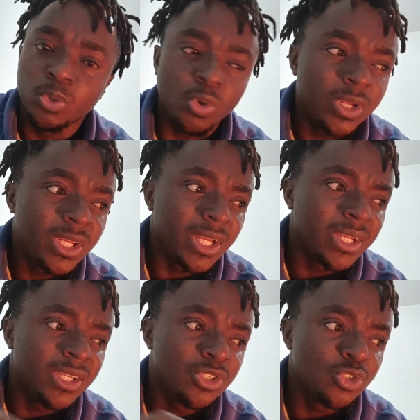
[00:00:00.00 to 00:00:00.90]
turning
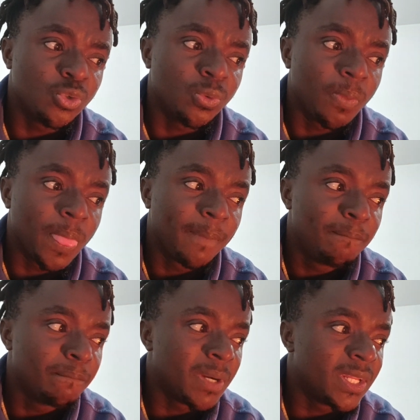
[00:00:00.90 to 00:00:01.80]
against you
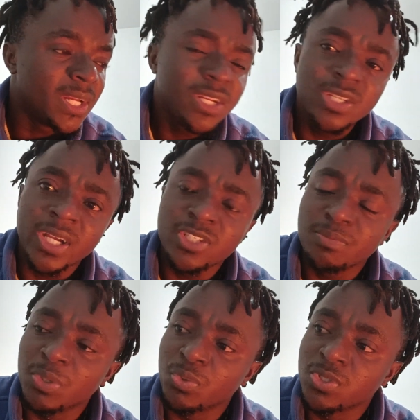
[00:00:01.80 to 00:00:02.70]
my dad
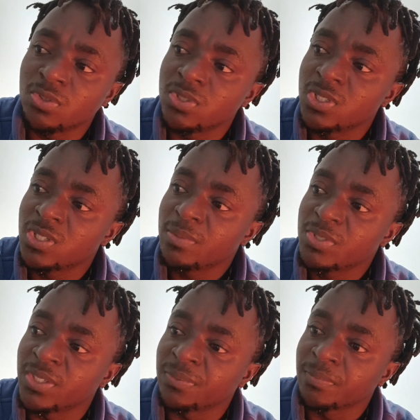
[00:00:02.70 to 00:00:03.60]
asked me a question he said
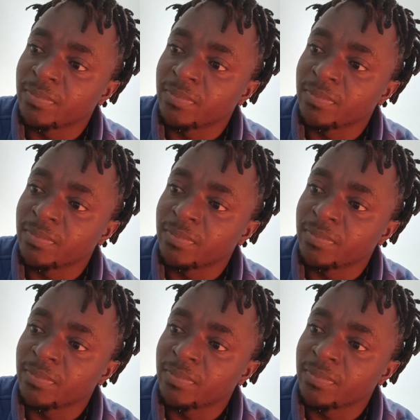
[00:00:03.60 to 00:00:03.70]
something